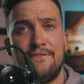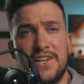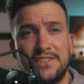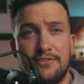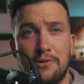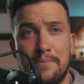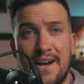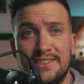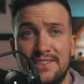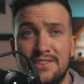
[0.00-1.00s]
Festival
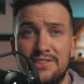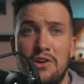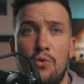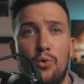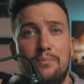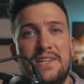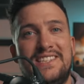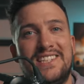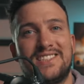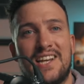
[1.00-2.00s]
passes will be
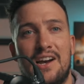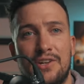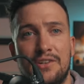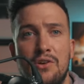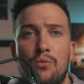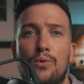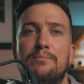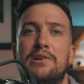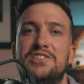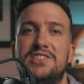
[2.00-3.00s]
discounted when
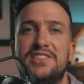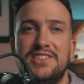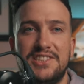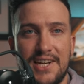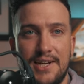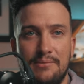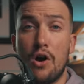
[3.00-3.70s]
purchased in Jam.